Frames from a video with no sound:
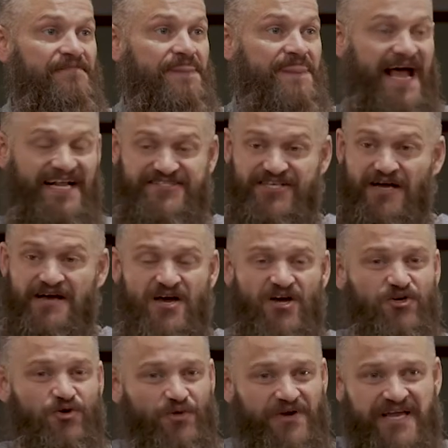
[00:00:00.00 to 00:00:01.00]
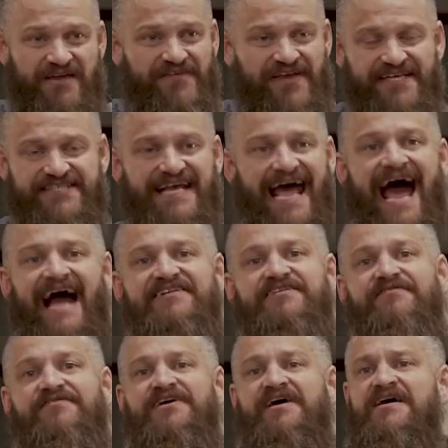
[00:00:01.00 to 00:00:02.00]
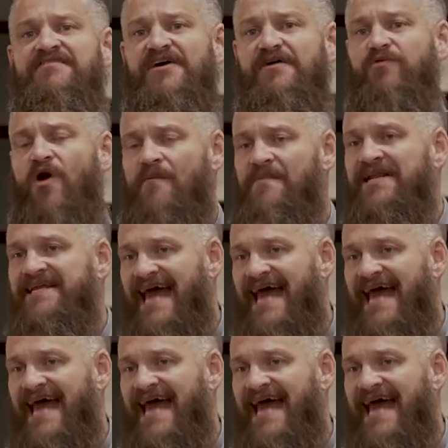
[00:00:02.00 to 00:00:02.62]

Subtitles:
That's a grievous act of the Roman